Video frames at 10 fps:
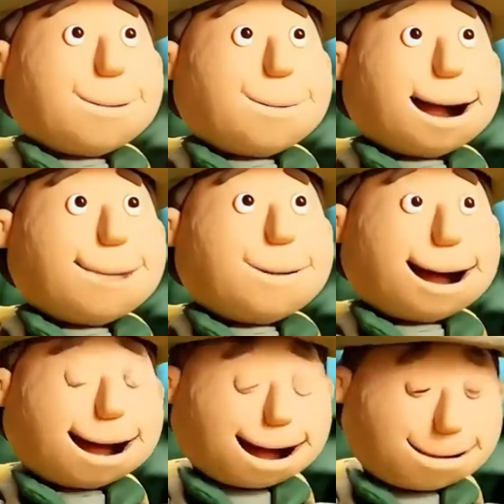
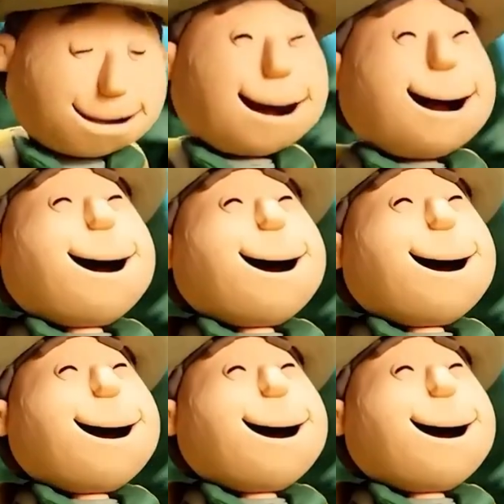generation. Okay,
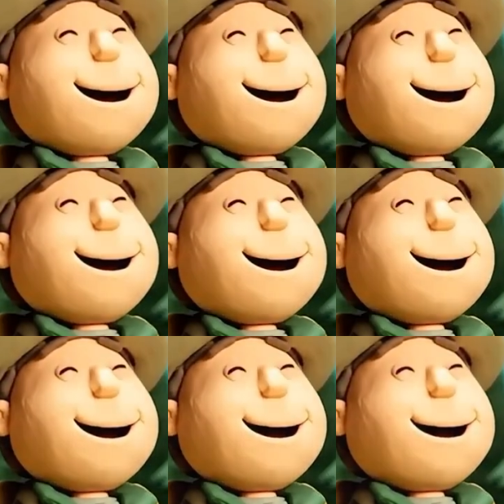it's all in one place.